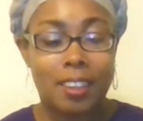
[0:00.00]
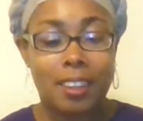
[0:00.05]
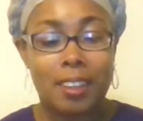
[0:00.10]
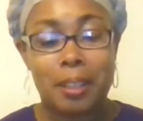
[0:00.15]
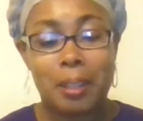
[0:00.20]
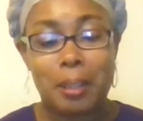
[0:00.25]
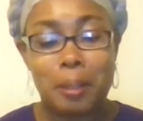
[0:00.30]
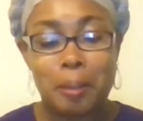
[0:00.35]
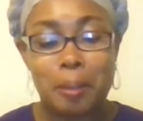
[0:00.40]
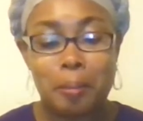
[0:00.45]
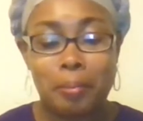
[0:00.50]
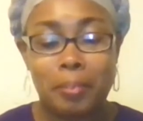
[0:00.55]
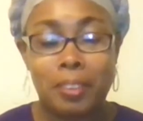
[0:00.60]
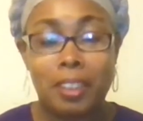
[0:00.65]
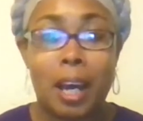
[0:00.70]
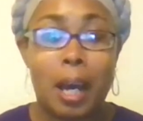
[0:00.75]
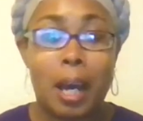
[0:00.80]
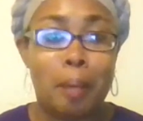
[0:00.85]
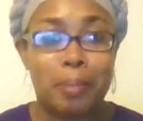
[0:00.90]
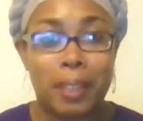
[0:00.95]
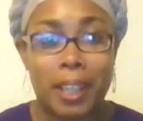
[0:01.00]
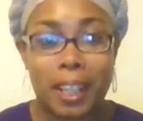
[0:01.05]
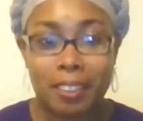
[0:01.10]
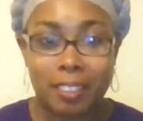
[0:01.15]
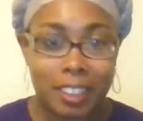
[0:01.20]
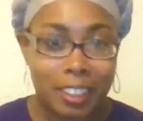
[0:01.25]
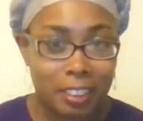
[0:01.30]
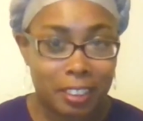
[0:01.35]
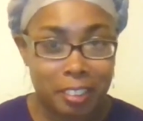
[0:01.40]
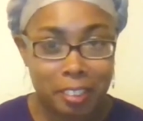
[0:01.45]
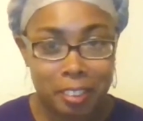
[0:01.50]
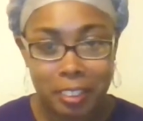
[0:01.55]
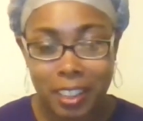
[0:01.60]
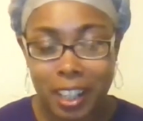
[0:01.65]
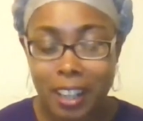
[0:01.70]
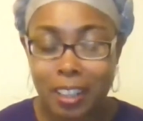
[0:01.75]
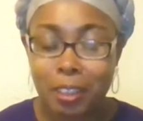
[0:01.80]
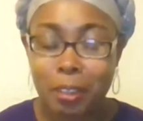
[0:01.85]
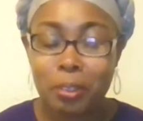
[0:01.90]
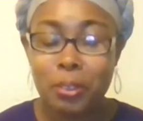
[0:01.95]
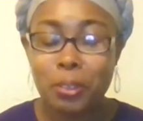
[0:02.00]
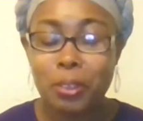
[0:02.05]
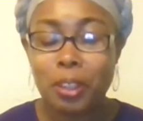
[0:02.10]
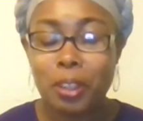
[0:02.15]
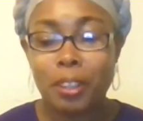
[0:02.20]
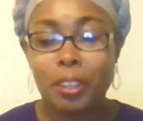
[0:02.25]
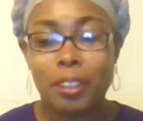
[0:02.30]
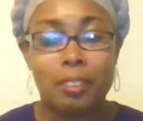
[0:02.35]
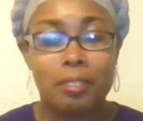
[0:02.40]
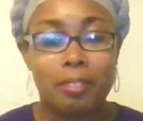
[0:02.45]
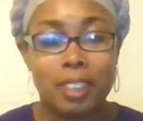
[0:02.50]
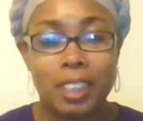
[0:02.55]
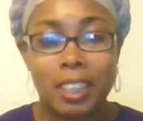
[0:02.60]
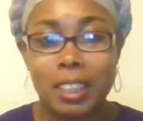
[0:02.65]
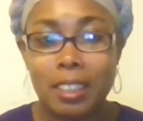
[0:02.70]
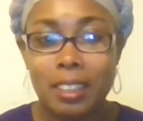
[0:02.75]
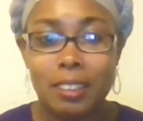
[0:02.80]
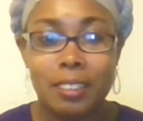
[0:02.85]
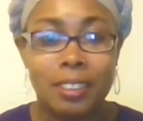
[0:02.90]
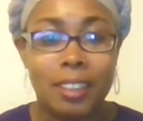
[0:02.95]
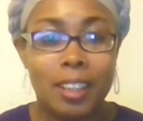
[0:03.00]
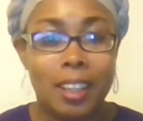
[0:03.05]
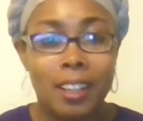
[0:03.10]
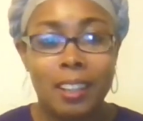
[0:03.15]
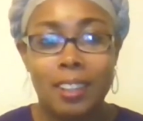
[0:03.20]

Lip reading: opt-out letters. I know you heard of these.